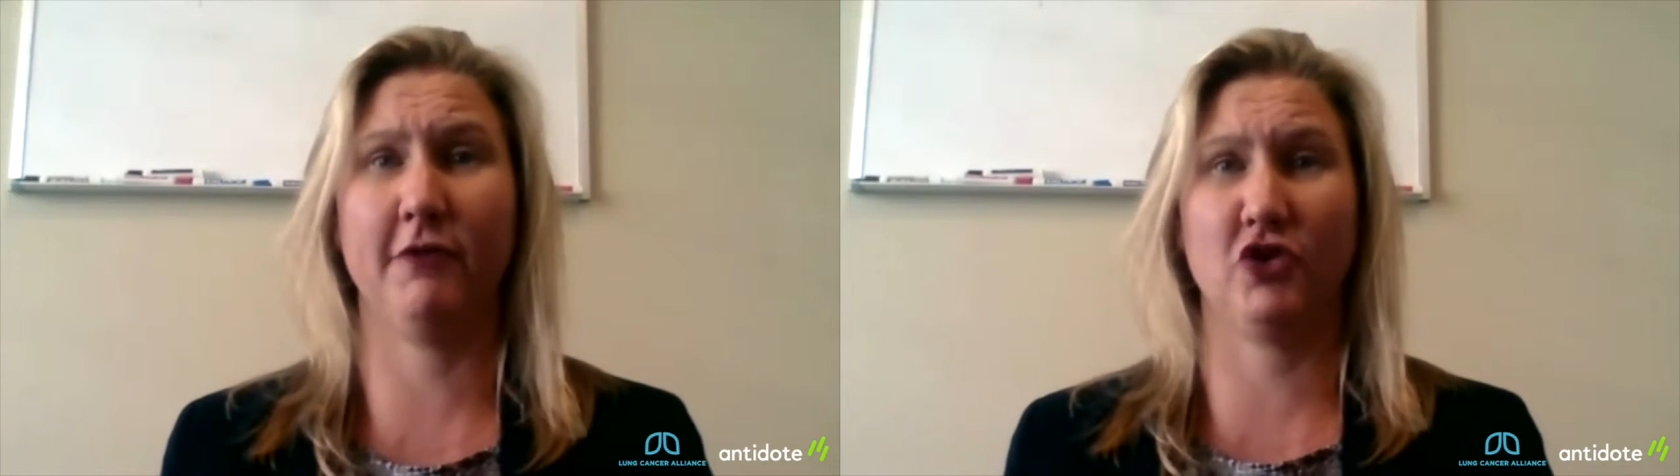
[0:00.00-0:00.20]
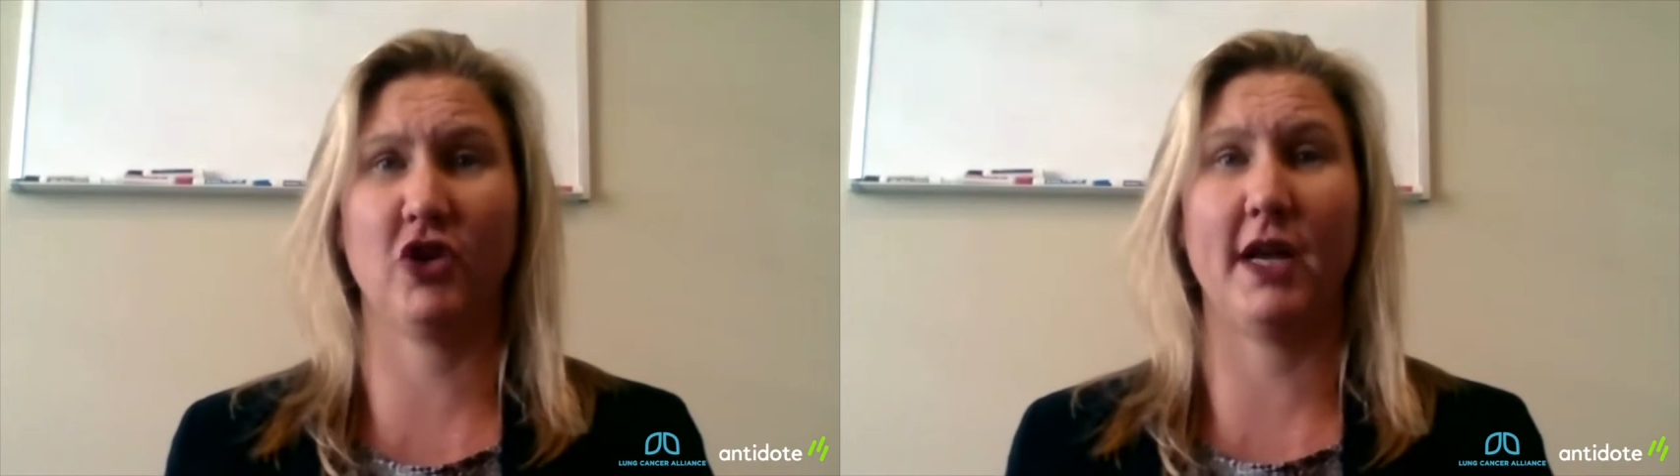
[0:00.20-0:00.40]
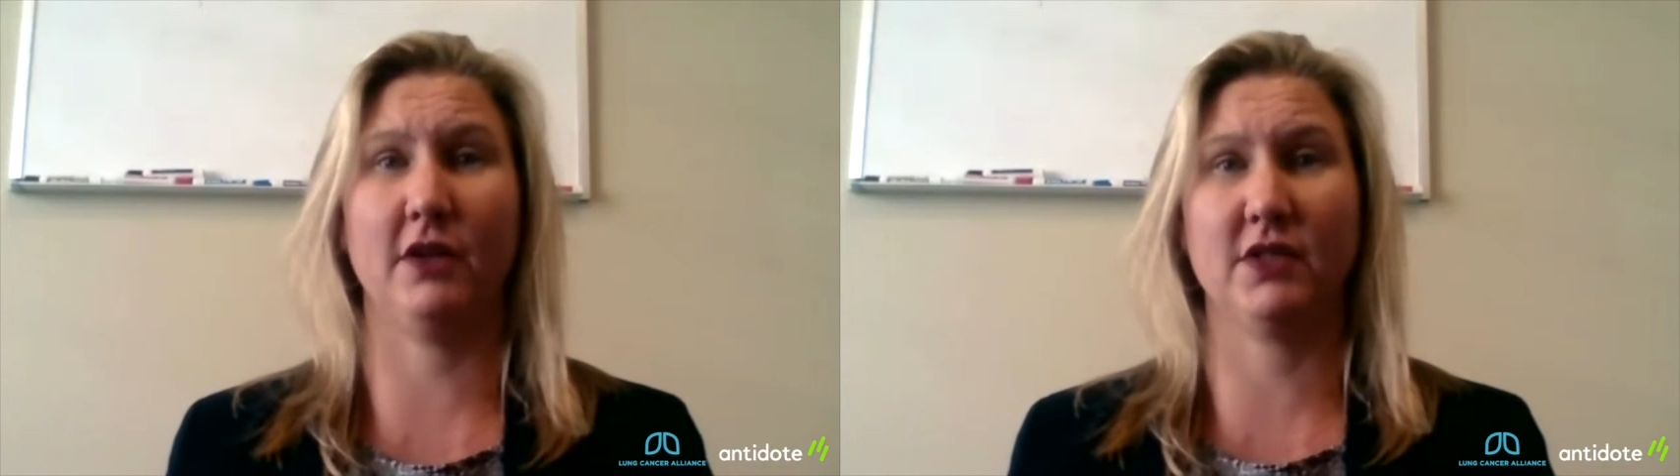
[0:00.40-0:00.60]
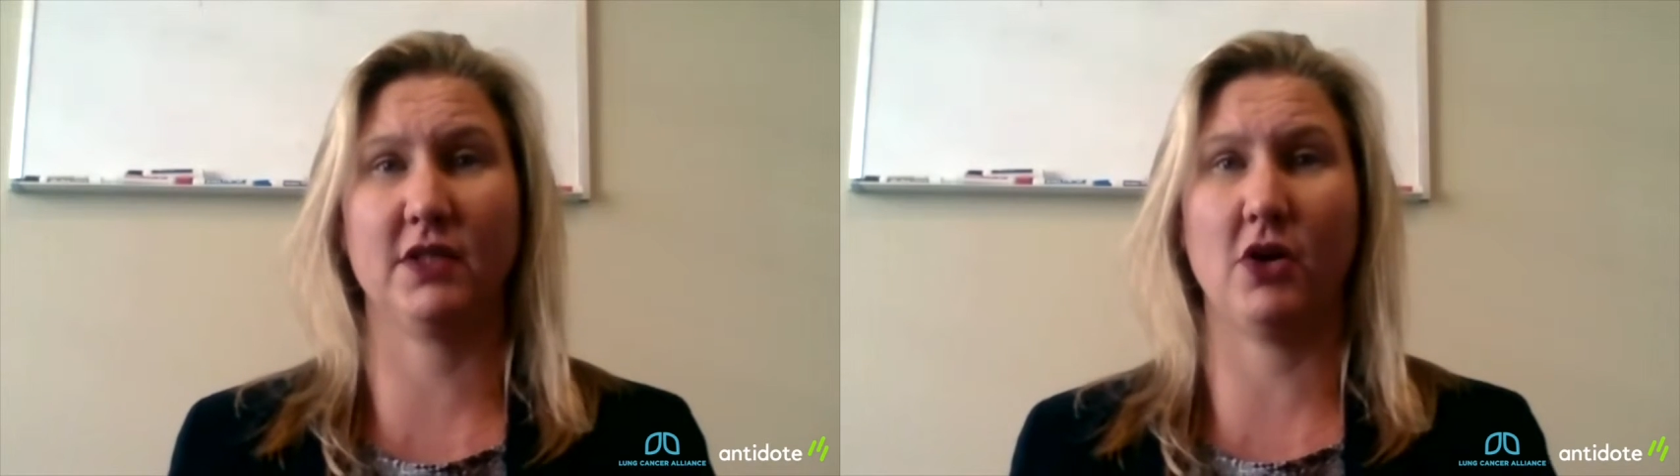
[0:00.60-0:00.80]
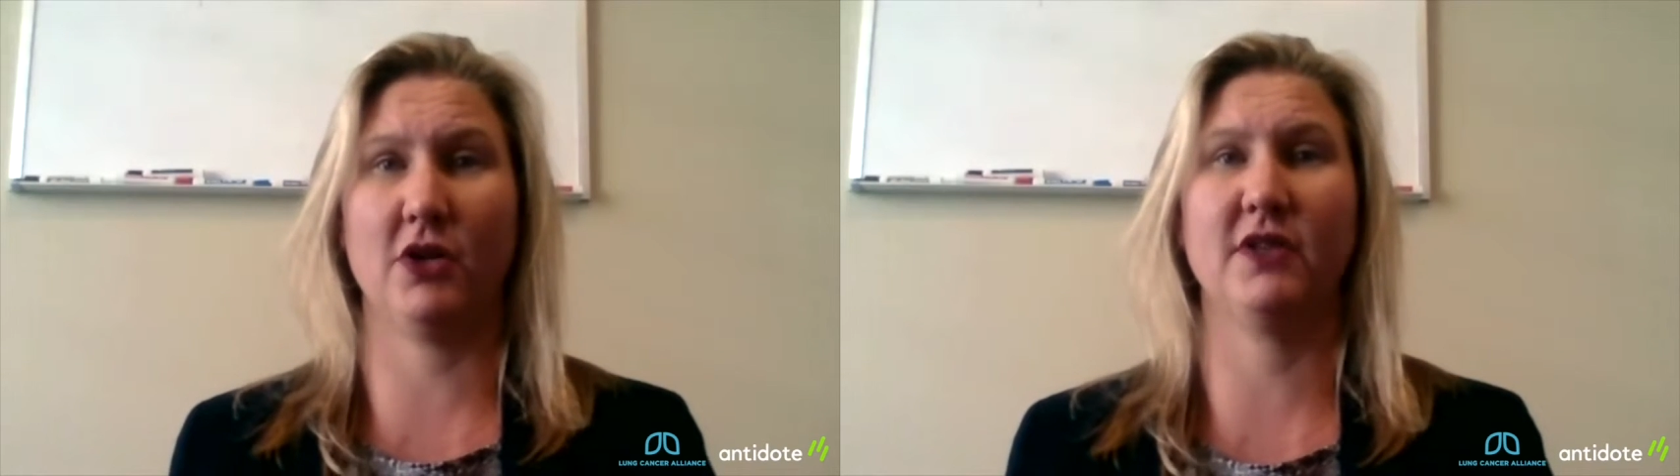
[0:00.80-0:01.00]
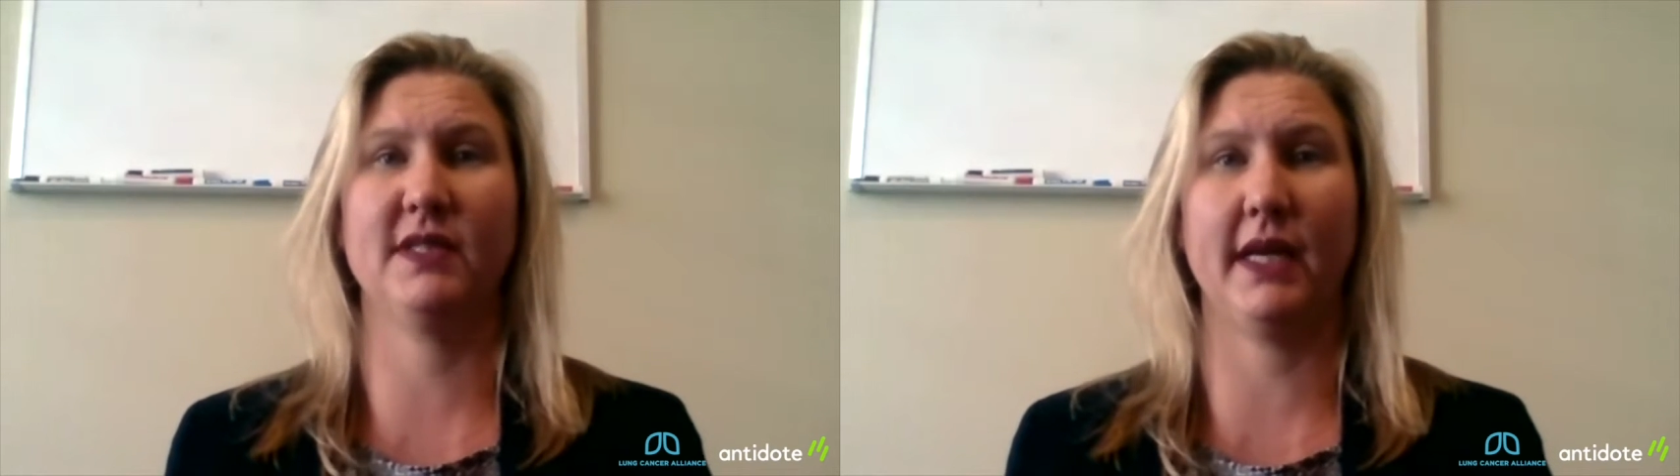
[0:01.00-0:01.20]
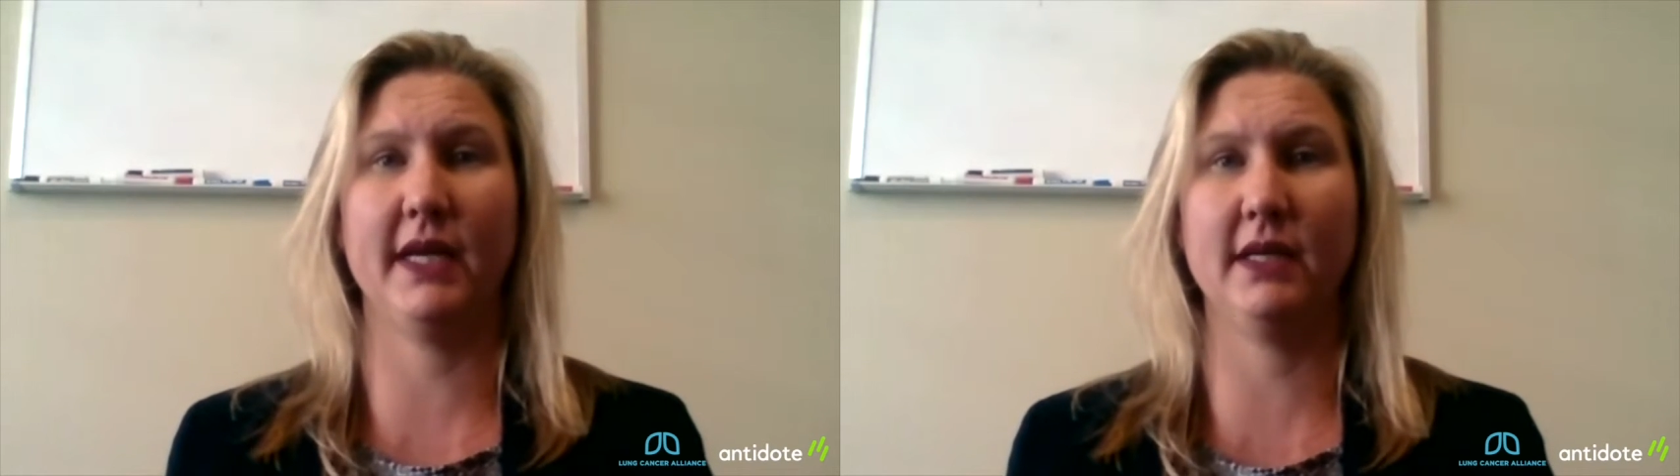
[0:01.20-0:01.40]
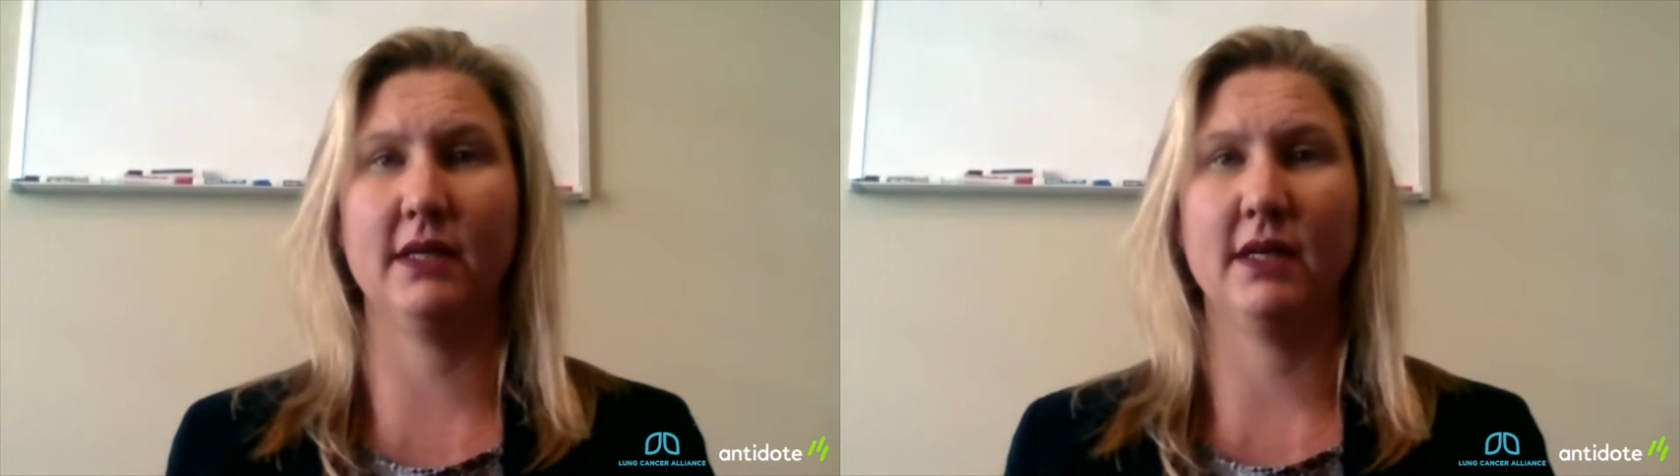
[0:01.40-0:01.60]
for trials on our site.